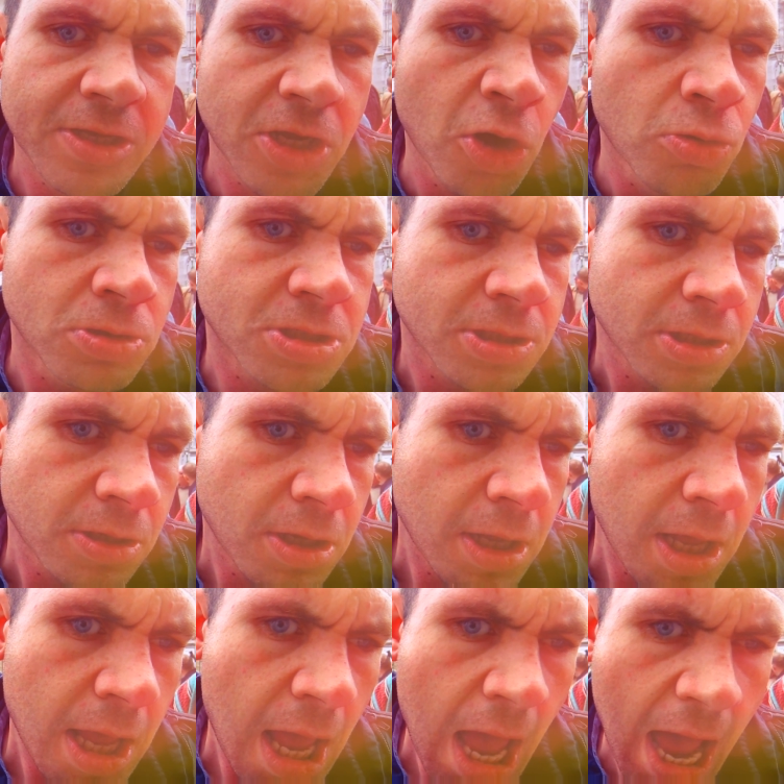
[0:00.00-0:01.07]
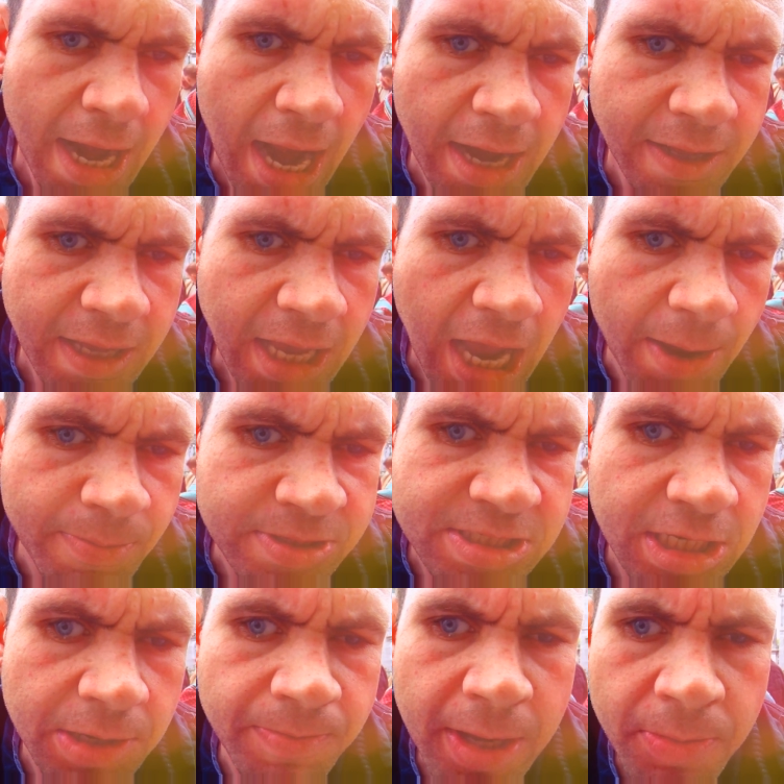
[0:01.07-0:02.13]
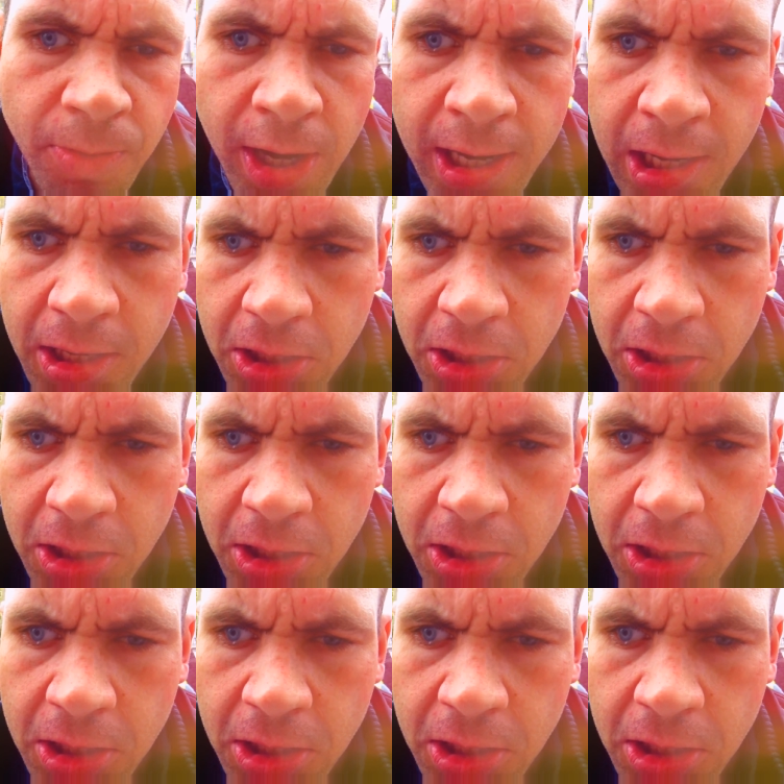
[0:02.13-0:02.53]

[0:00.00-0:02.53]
you don't, and anything happens in the meanwhile,